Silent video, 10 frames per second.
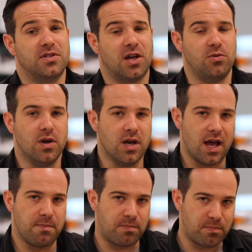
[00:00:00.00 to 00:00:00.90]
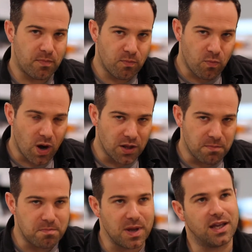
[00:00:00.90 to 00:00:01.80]
So one of the
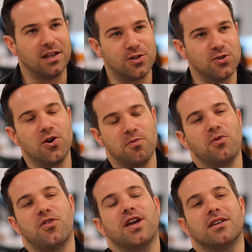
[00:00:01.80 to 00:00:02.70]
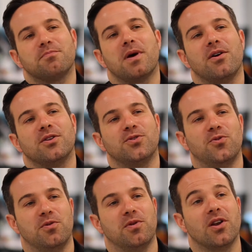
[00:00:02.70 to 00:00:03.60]
big enjoyable things about a
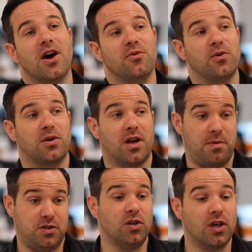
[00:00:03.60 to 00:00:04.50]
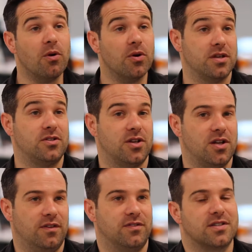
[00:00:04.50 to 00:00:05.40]
tournament like the World Cup is you go on this
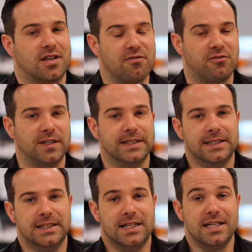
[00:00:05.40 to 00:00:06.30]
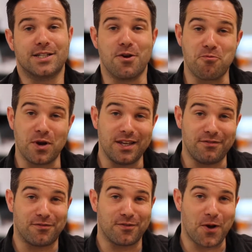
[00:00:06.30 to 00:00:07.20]
journey of discovery. So
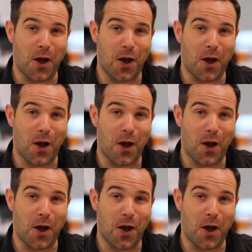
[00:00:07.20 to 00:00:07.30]
we've